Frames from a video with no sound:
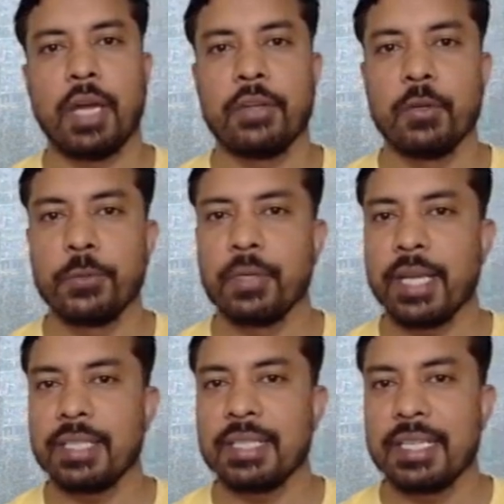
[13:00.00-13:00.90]
I hope you
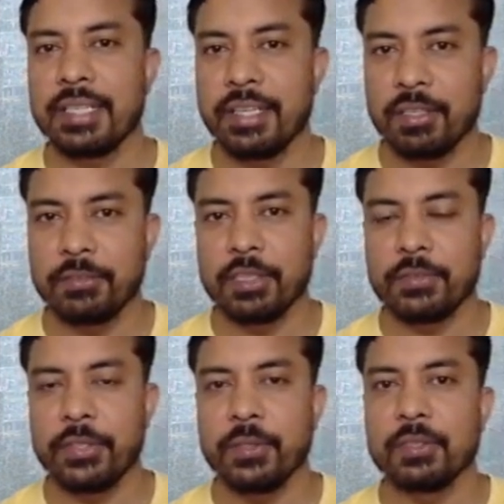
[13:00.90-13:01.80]
like the content of
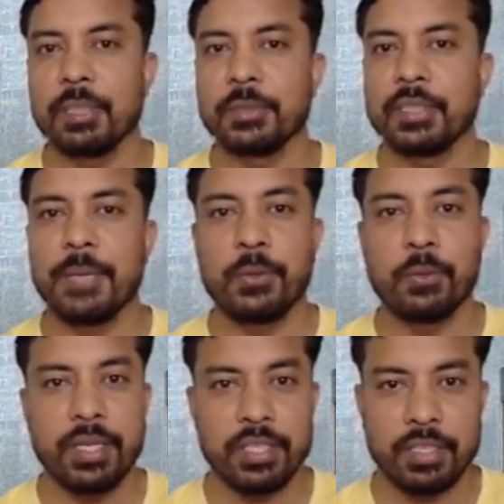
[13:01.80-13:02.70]
this video. Subscribe
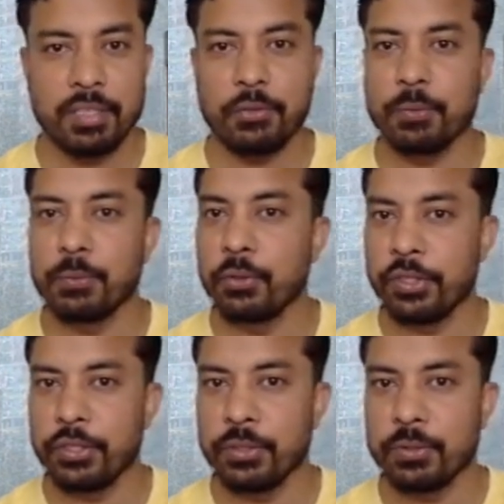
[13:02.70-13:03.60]
to my channel for more
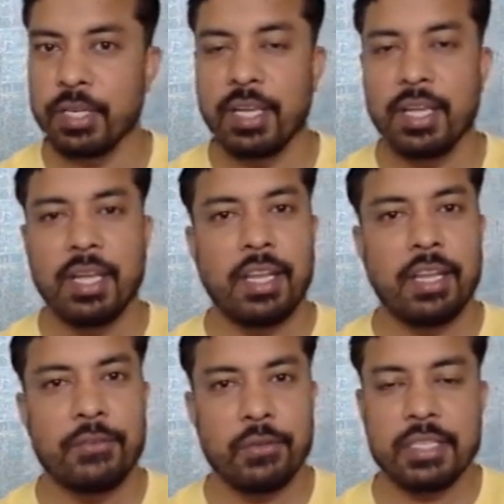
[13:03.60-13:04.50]
videos.
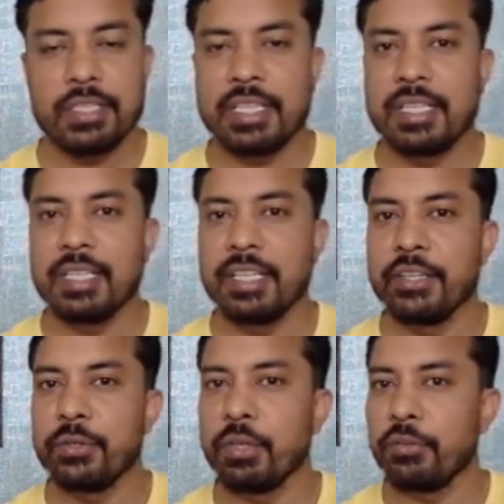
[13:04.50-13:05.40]
If you can share the
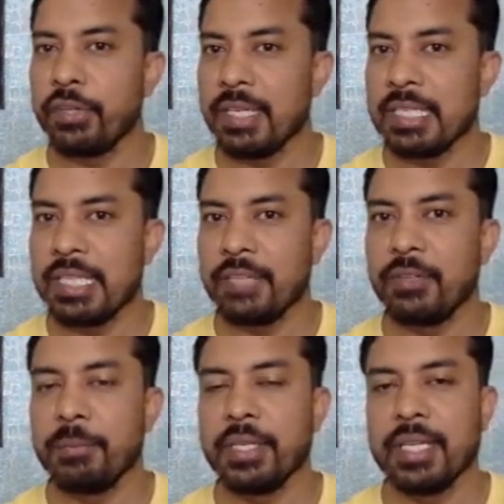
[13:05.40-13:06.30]
link to your friends, that
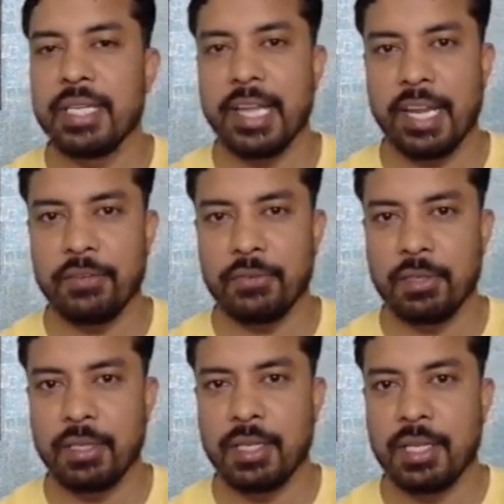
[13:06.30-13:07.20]
will be really
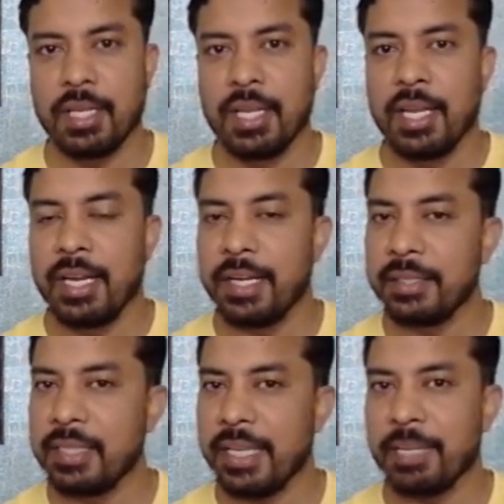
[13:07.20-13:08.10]
helpful.
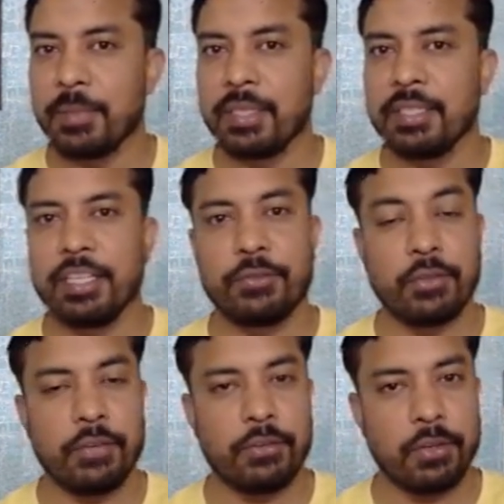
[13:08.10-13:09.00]
Hit the like button if
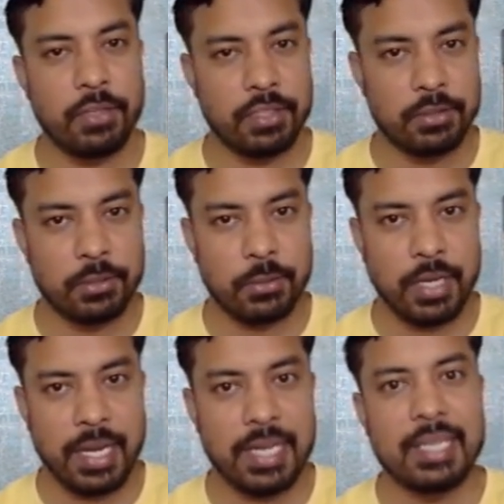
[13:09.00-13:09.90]
you have not done so
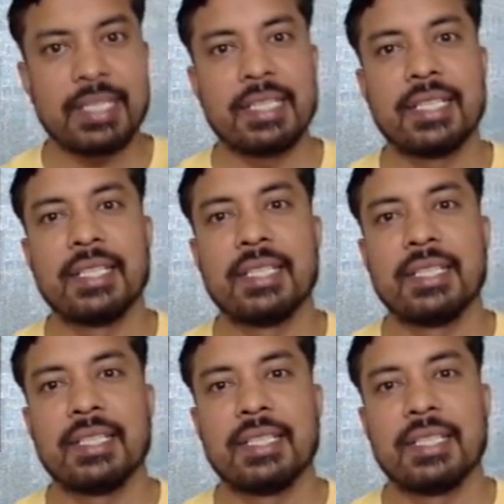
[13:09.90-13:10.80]
and
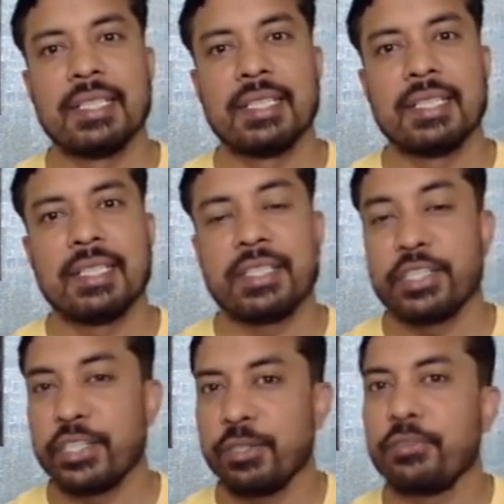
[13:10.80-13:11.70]

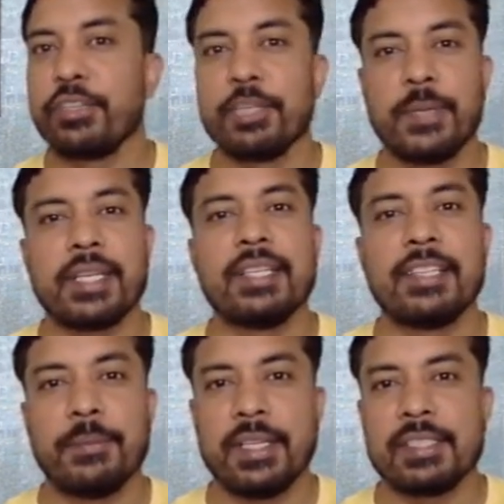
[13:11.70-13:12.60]
share your feedback in
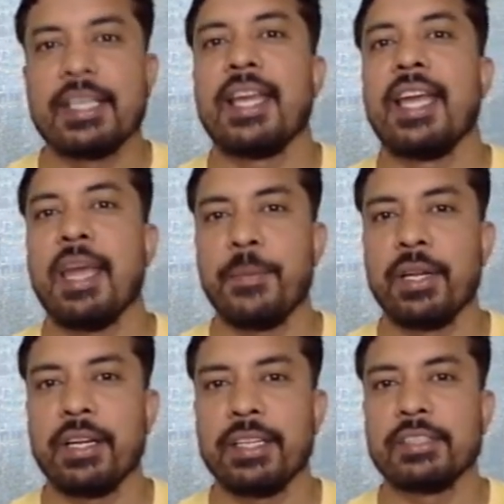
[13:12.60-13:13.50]
comments. Happy
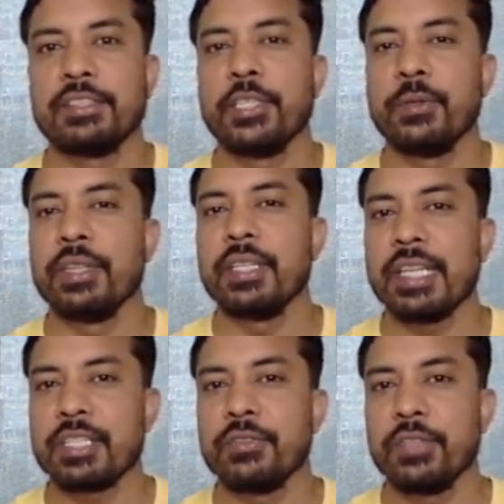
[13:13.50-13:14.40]
learning. See you in the
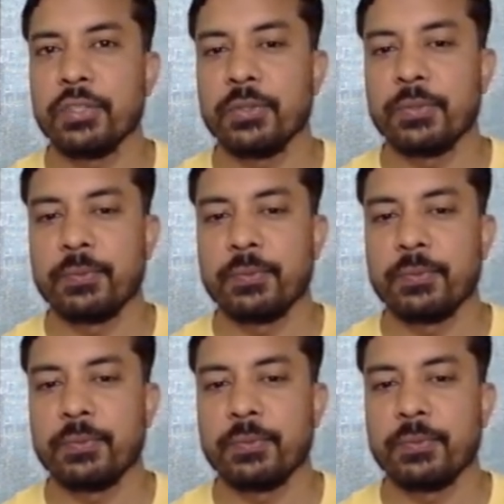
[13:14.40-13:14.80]
next video.